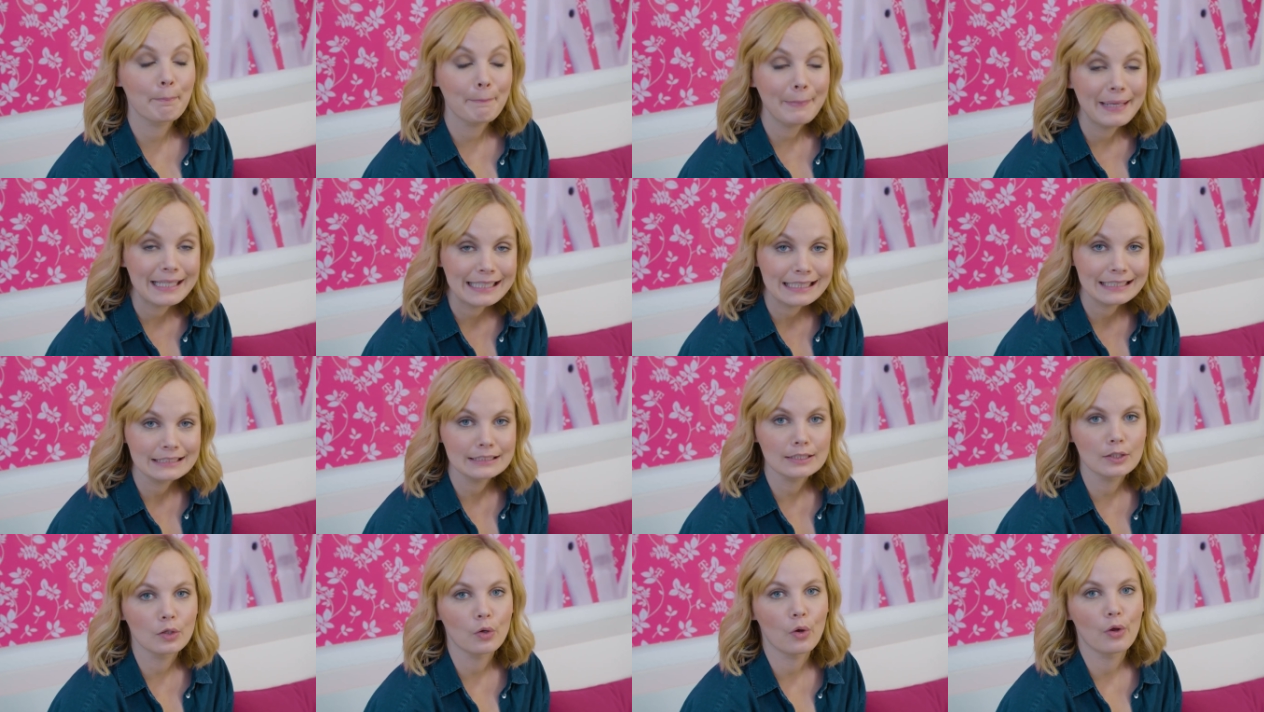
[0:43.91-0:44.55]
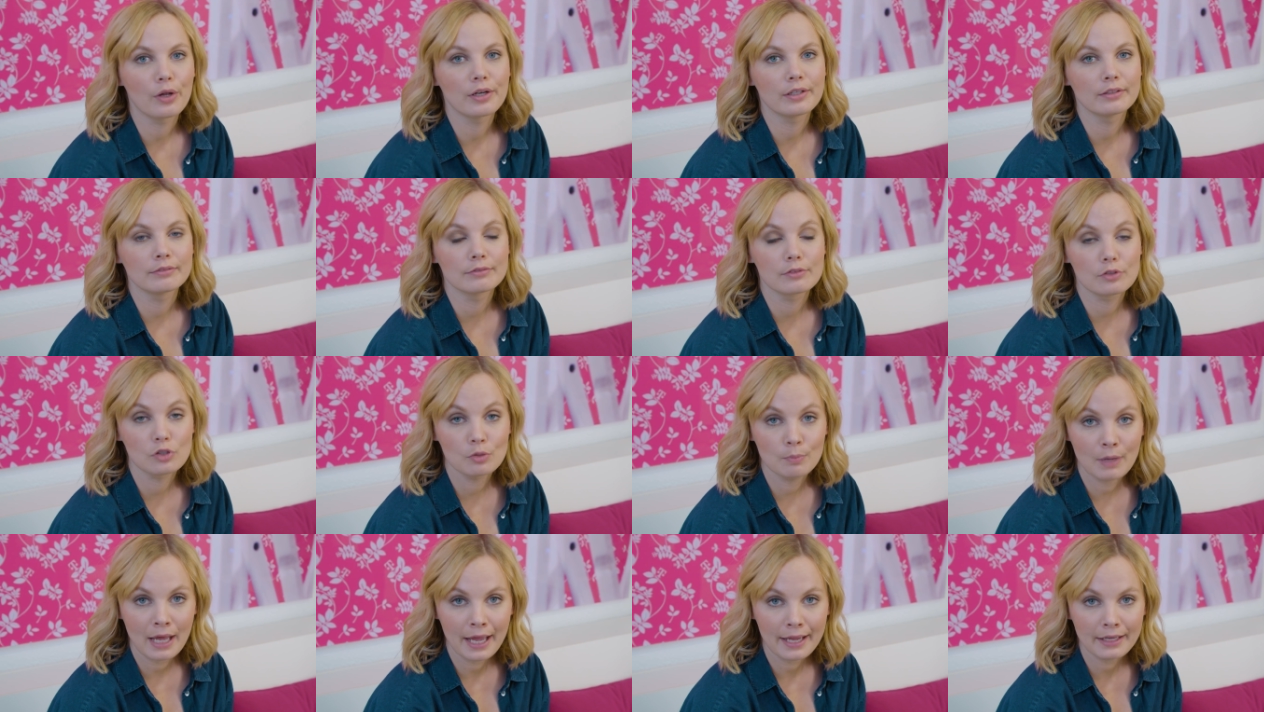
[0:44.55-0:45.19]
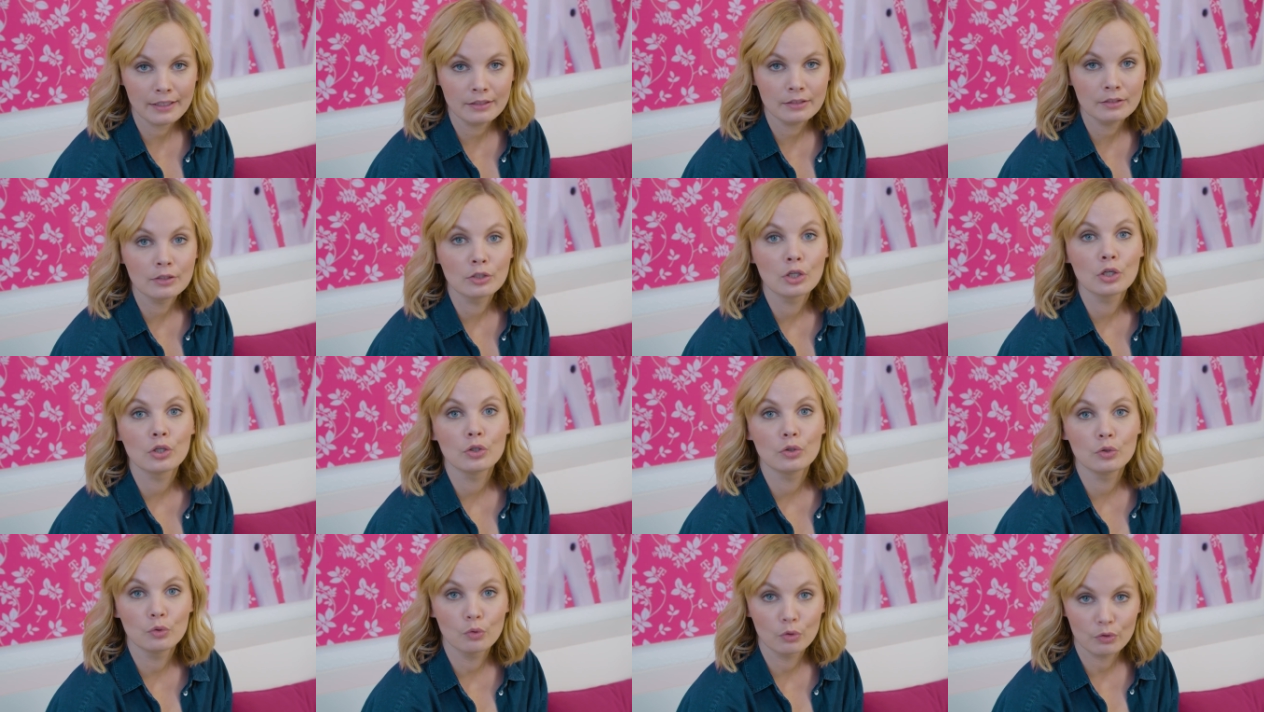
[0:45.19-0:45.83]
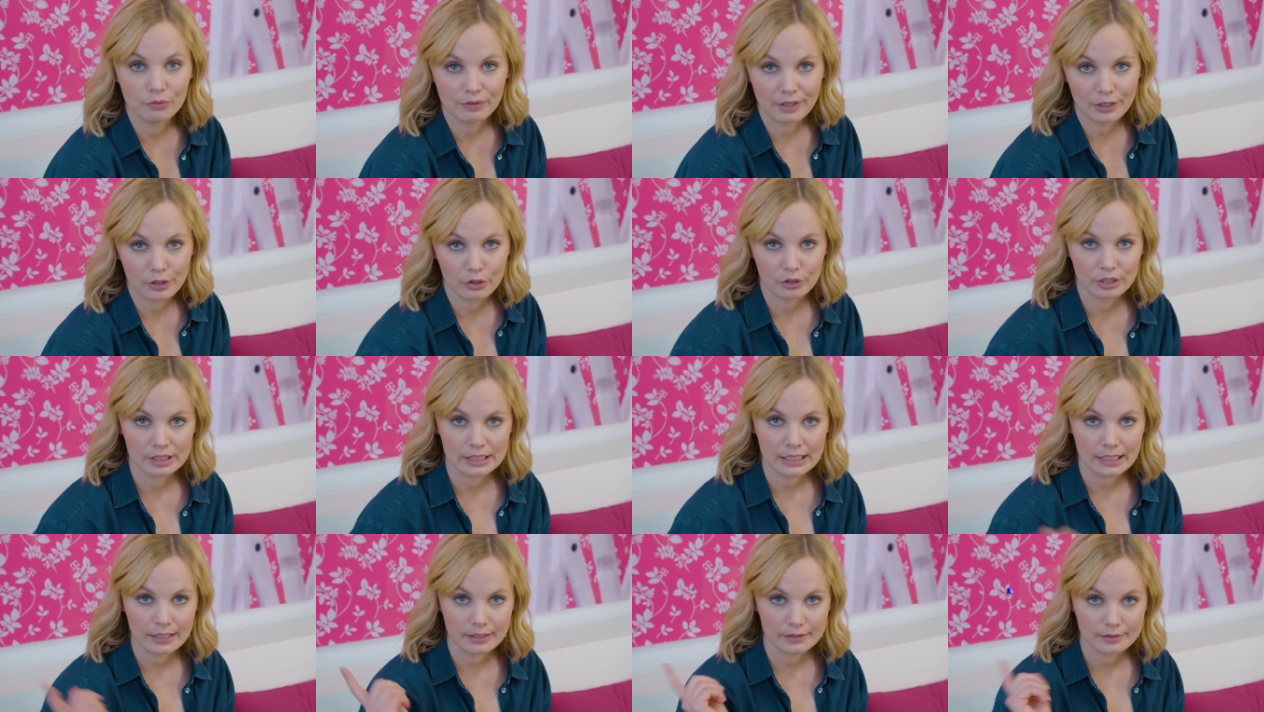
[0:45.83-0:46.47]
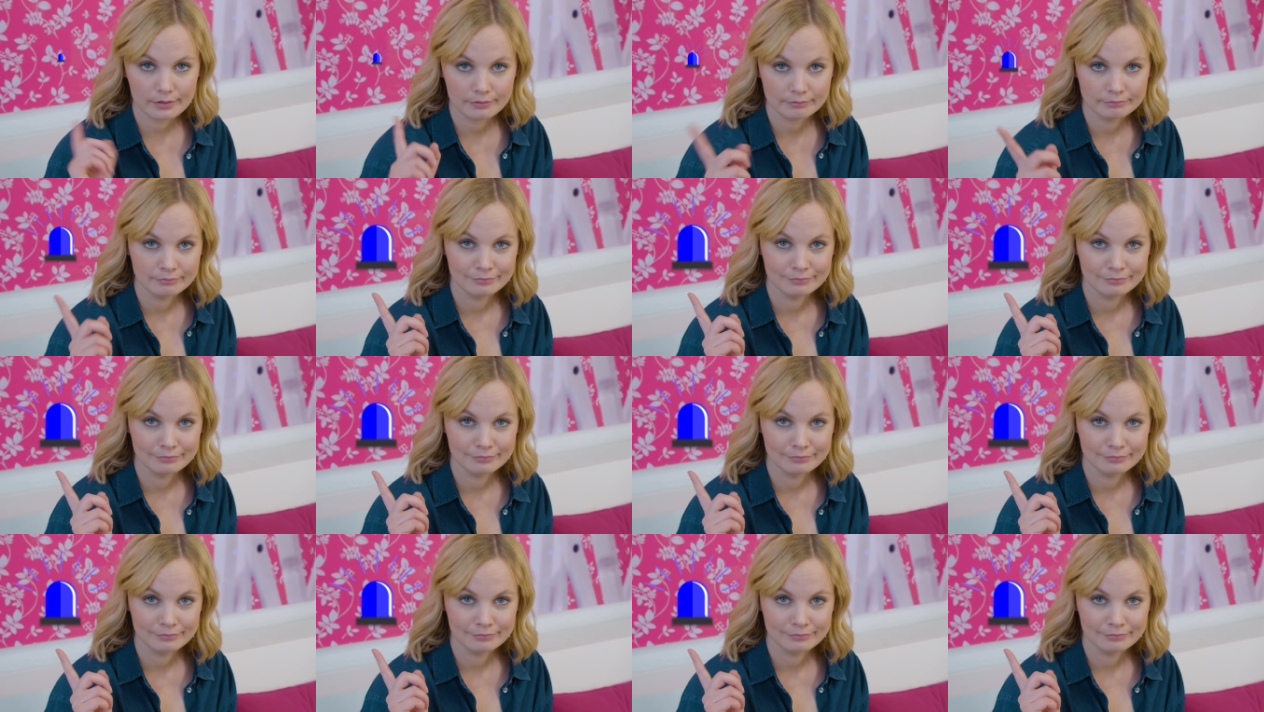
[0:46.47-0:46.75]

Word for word: roles. 1. Emergency contact.